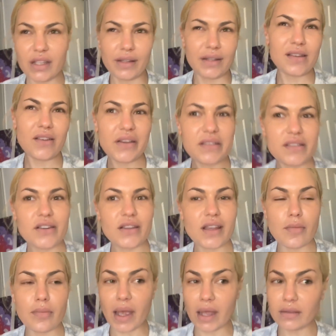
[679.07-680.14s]
That's not necessarily
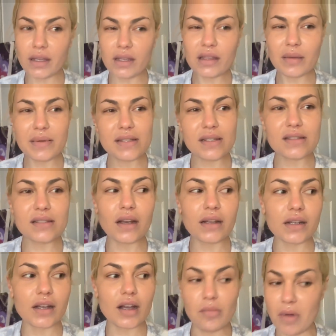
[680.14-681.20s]
a bad thing. That means it's not
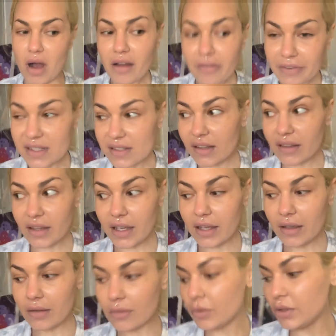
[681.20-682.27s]
gonna come off easily
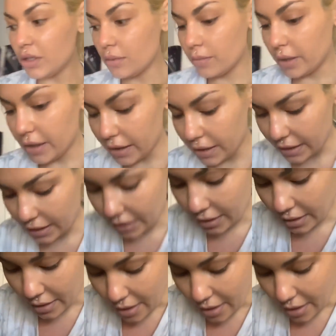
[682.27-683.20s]
when you're wearing it.